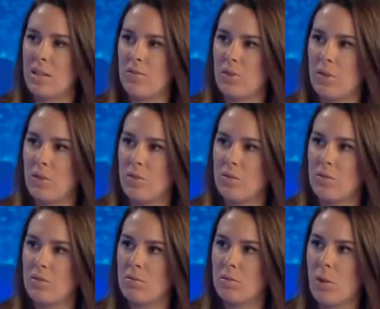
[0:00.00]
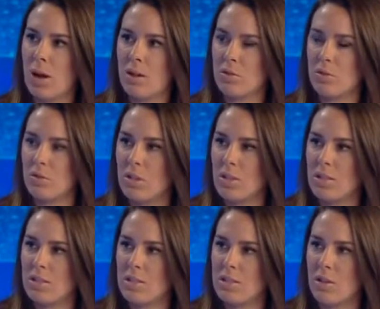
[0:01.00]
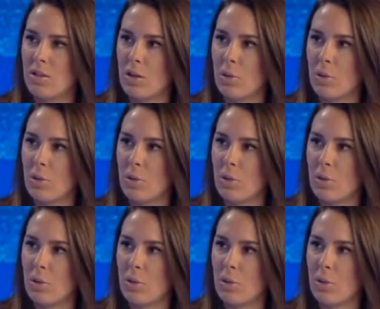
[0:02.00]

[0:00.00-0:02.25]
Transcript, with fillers: Have yeah. you asked all the necessary